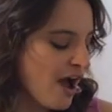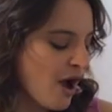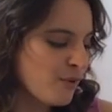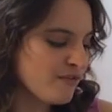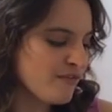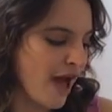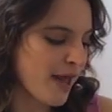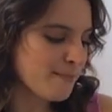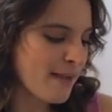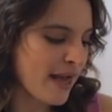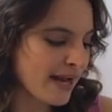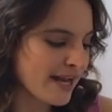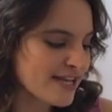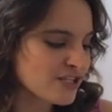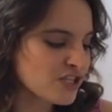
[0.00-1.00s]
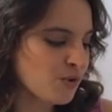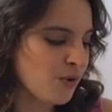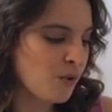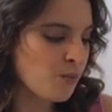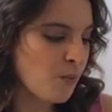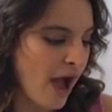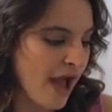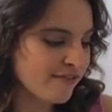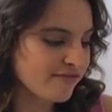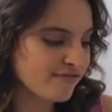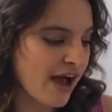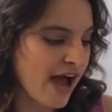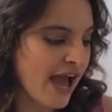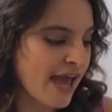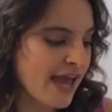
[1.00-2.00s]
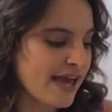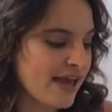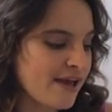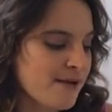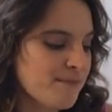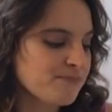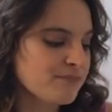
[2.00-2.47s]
We've got amenities, so our Wi-Fi,